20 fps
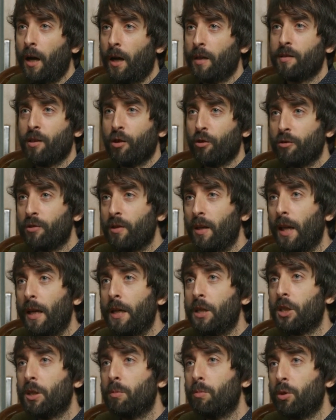as an
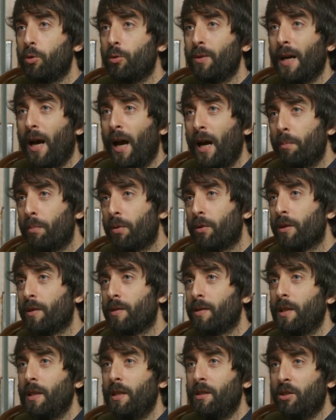oscillation between
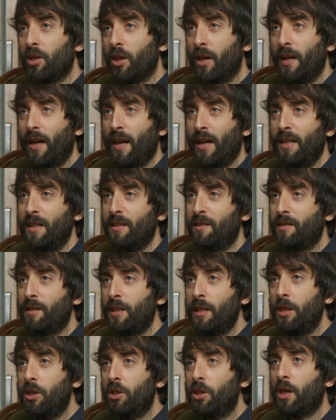hyperesthesia and
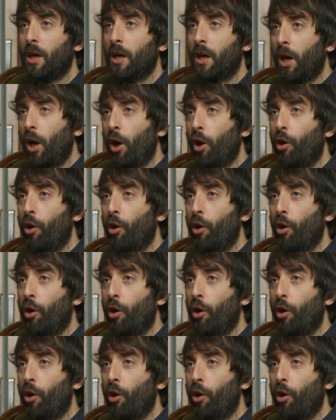anesthesia,